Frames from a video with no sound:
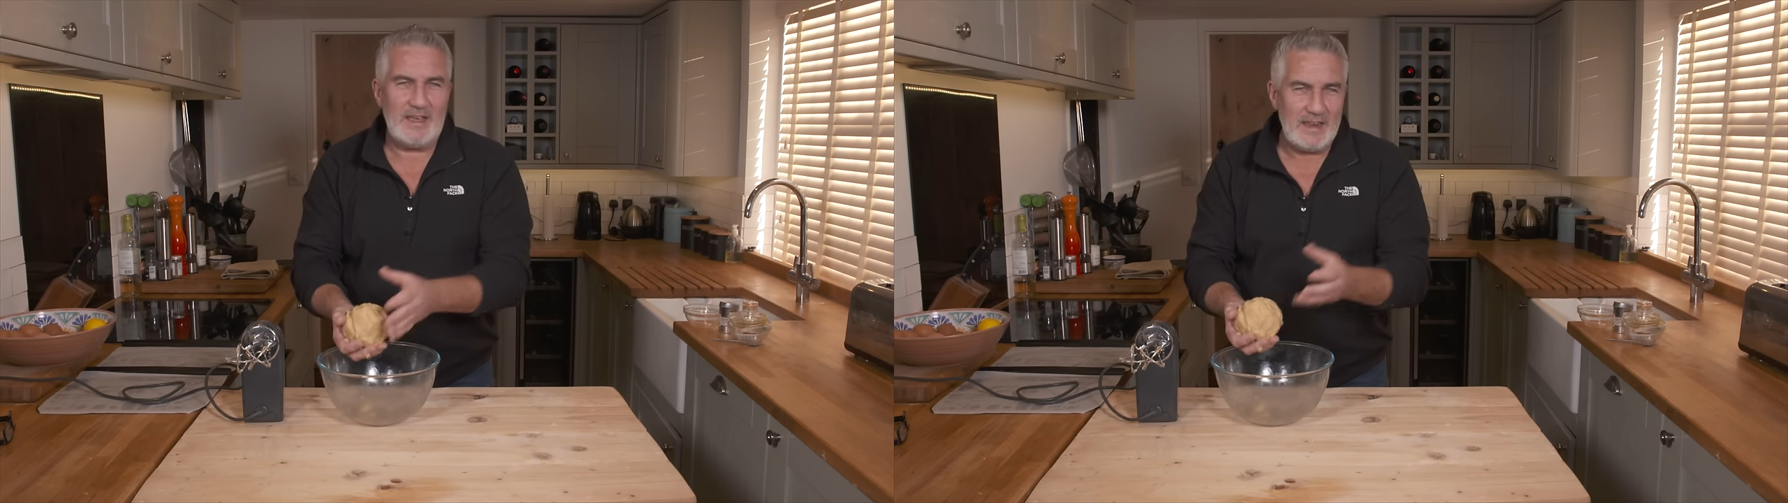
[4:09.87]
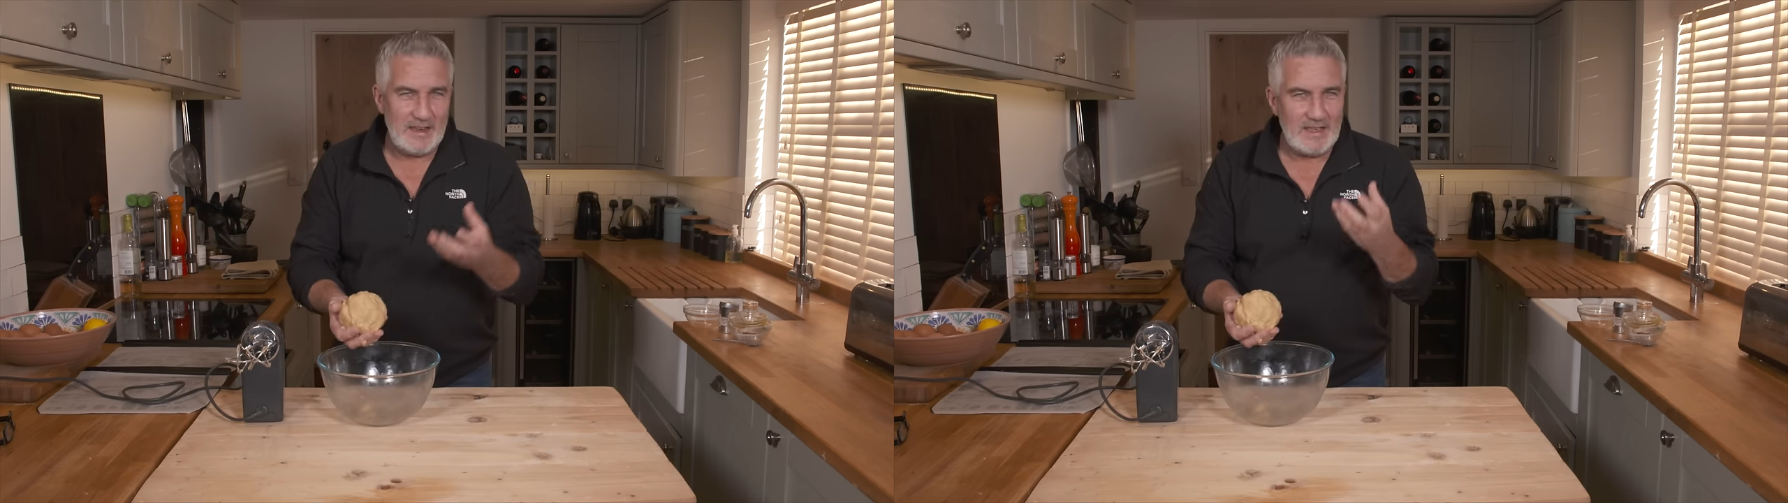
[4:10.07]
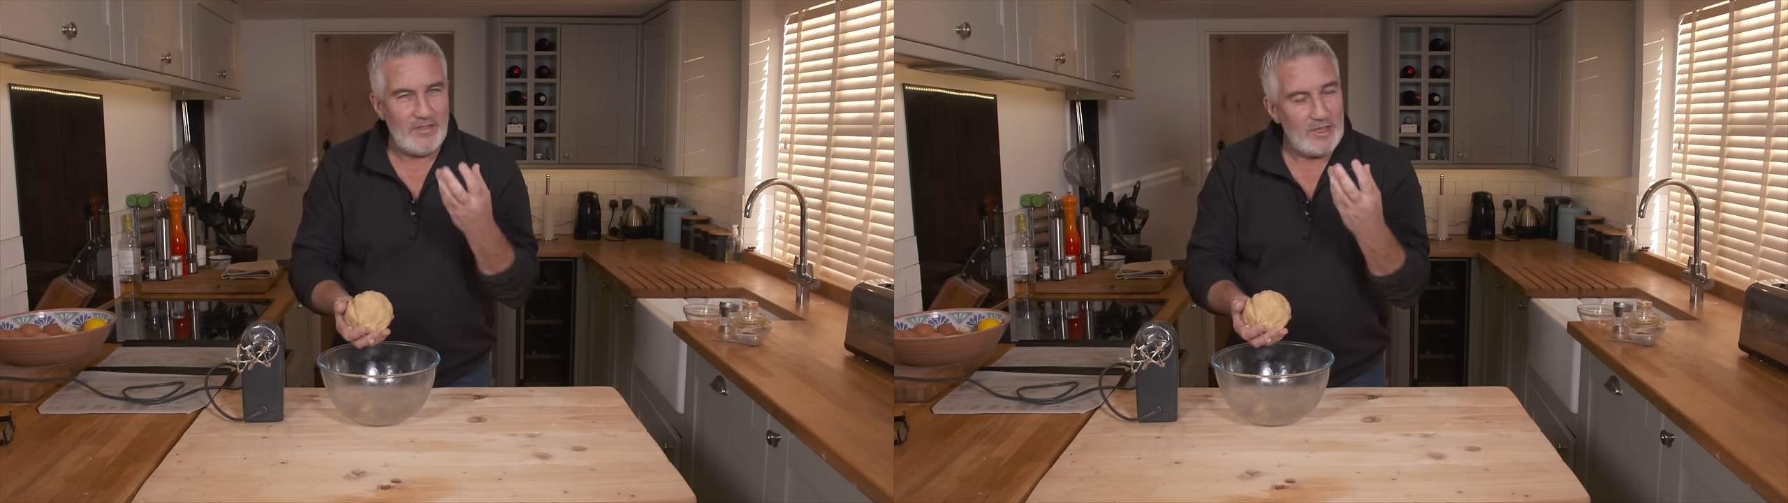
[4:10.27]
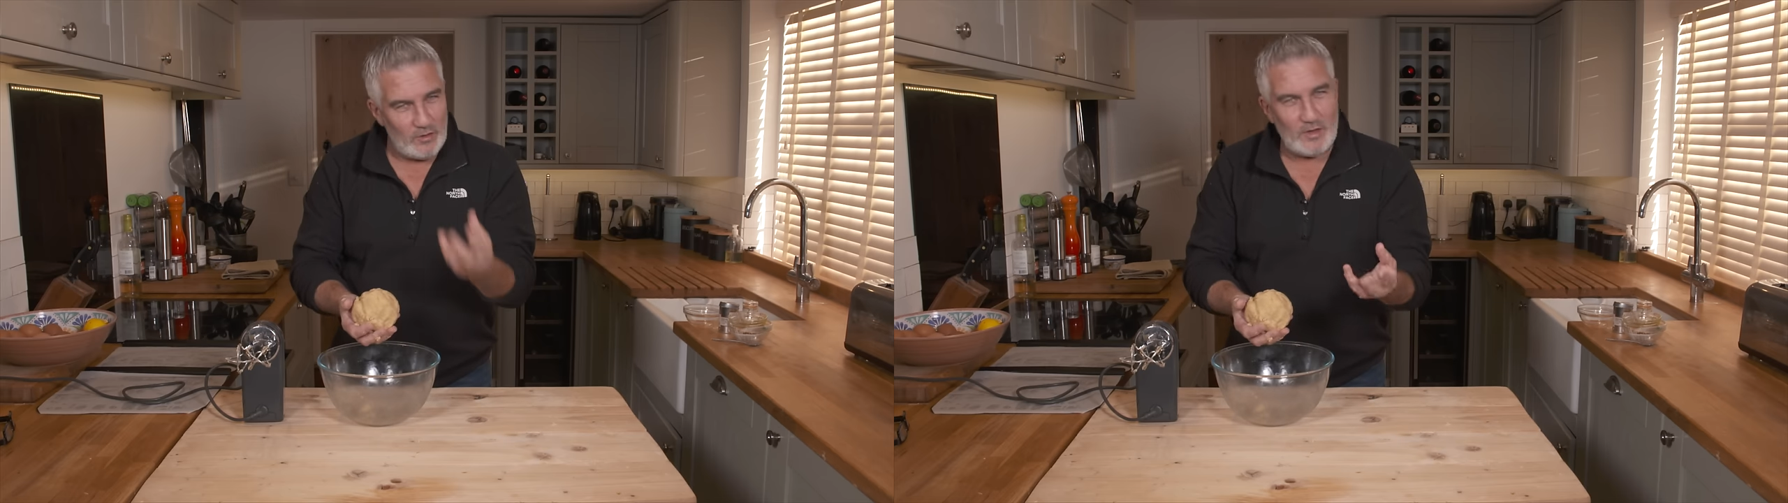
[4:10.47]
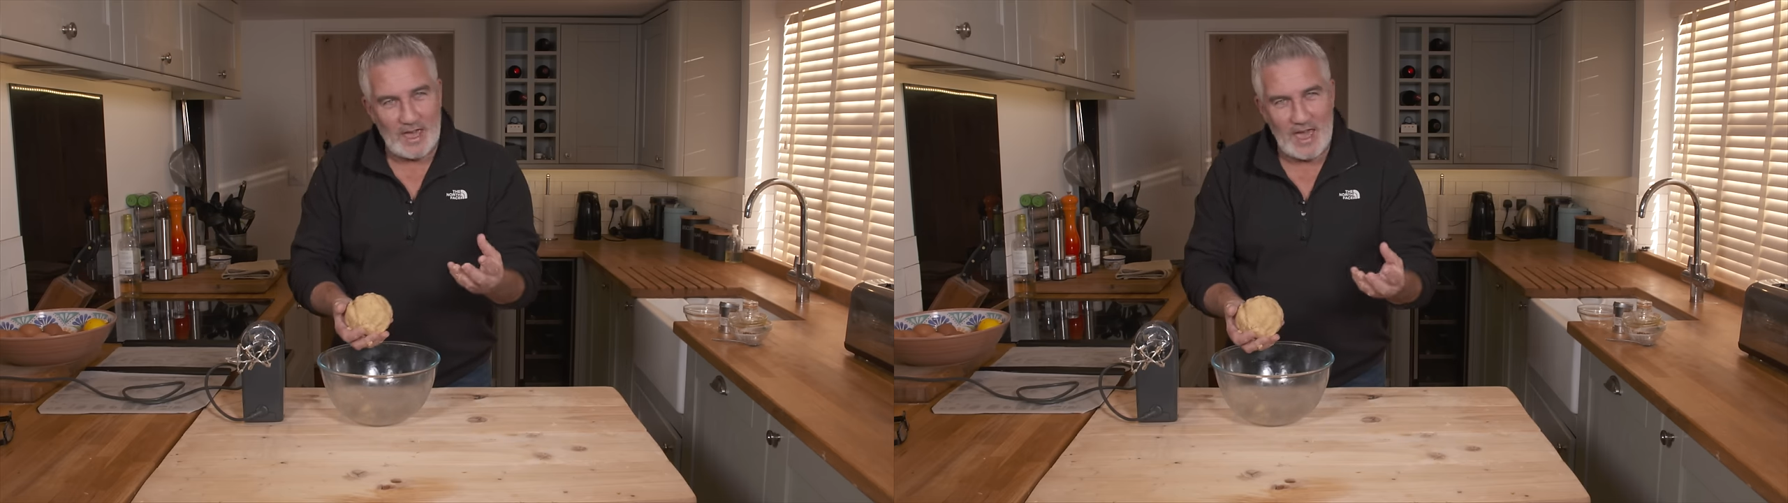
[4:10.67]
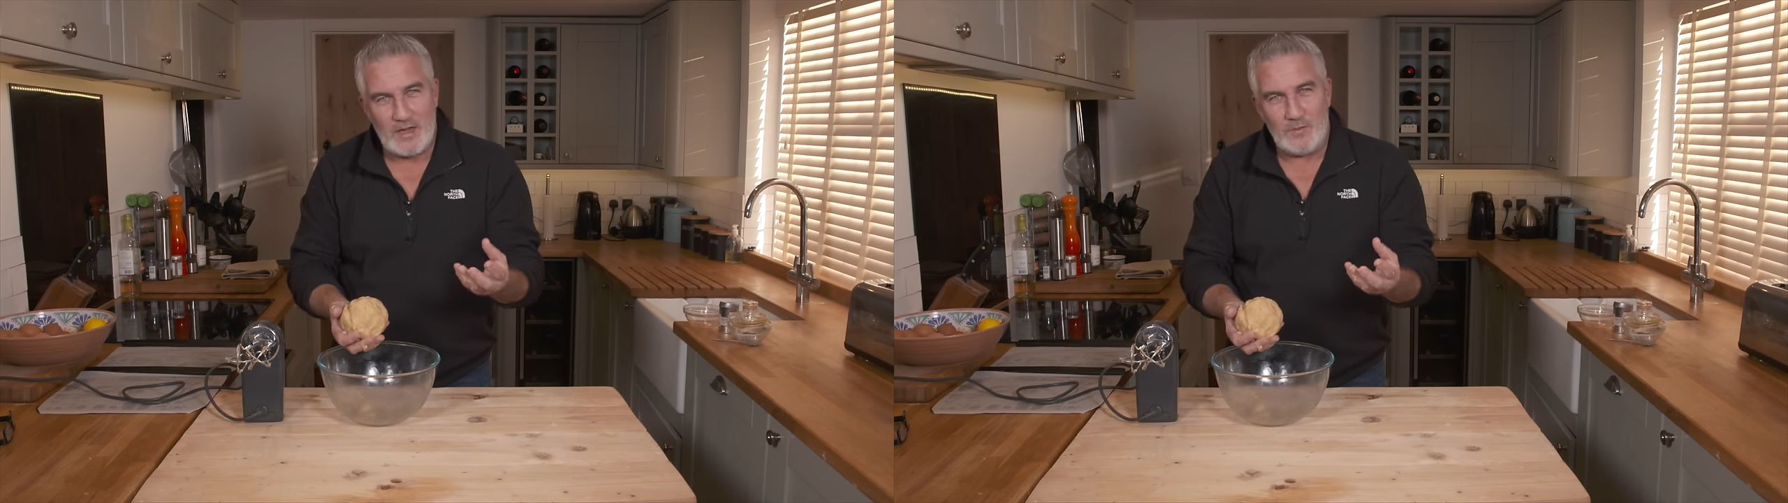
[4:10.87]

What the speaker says: In the UK,